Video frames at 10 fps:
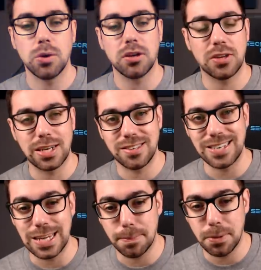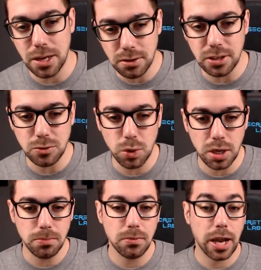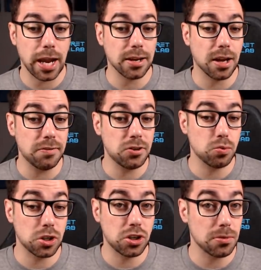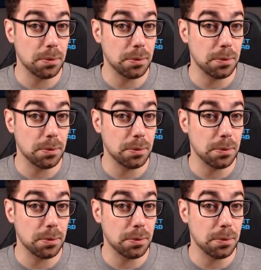We also had a sneak peek this week handcuffs, which